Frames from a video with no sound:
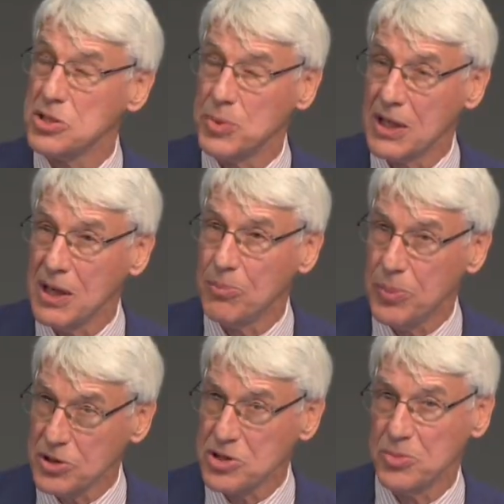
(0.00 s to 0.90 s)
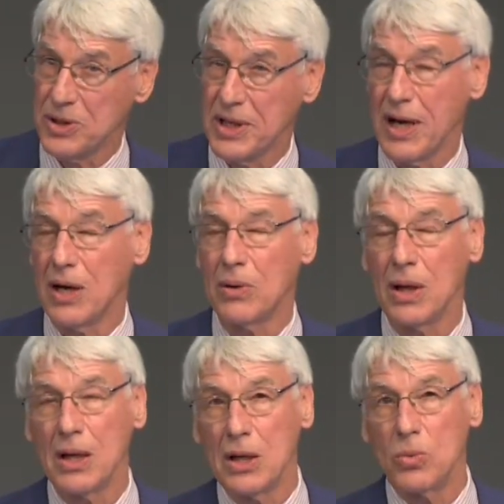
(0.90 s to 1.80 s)
it's become possible
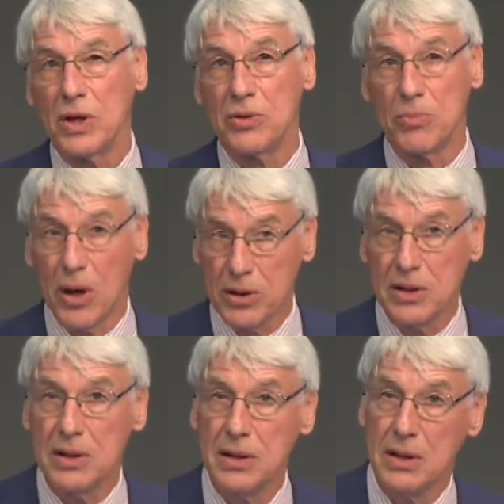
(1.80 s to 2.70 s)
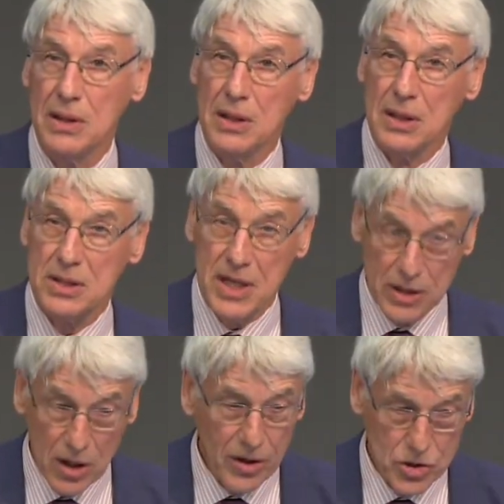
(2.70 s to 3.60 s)
now with modern
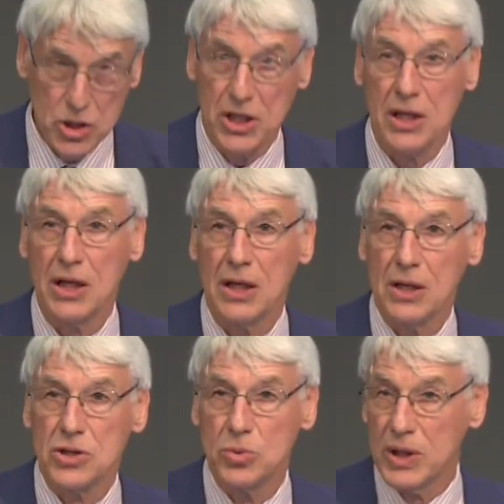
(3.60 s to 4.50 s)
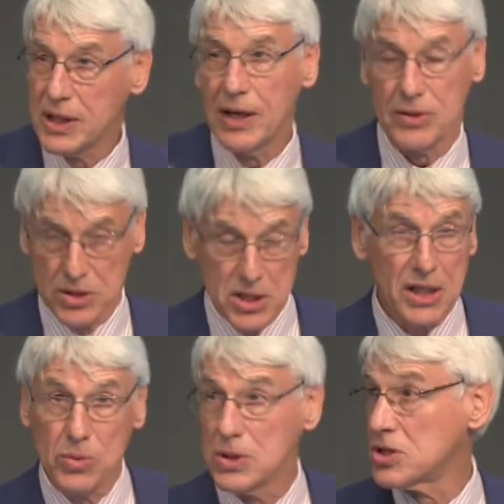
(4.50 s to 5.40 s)
technology to work out the
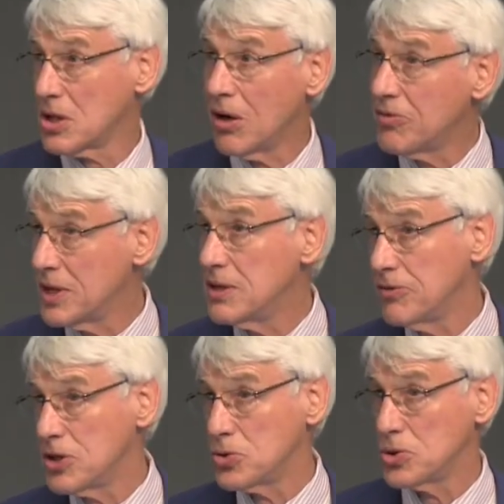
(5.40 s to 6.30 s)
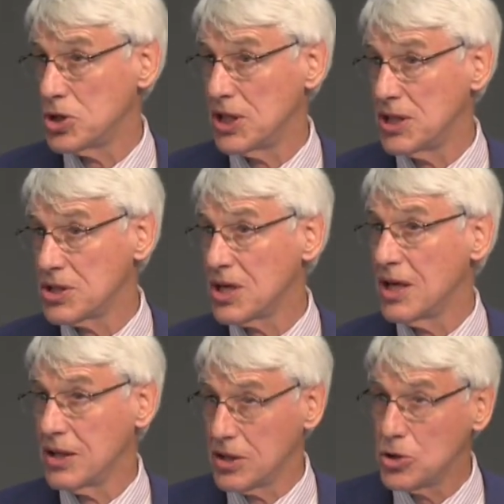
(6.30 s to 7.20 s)
sequence of individual genes
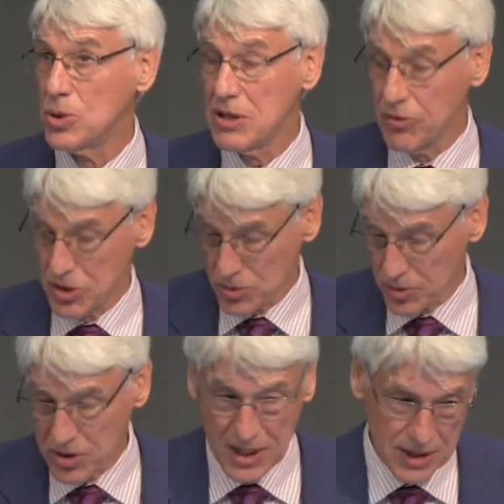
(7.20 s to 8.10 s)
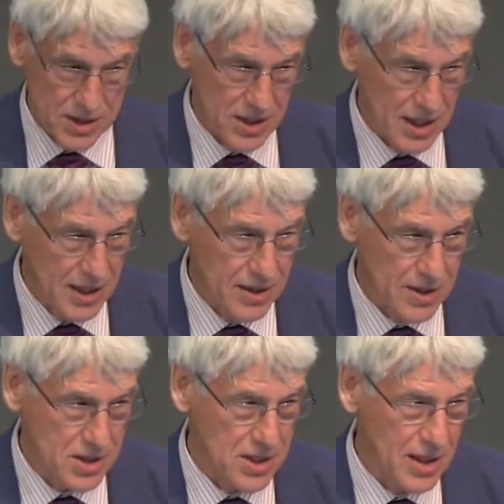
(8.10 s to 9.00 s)
that do individual things in
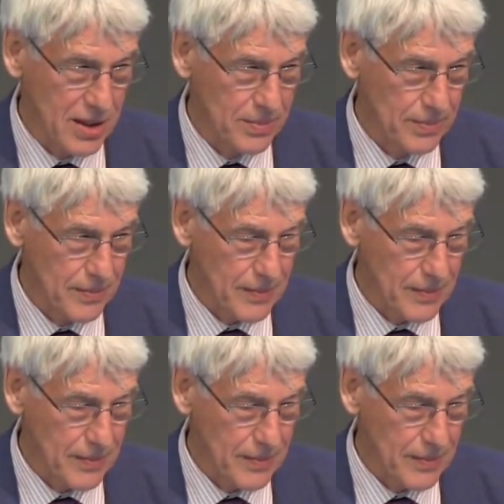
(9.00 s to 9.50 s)
the cell.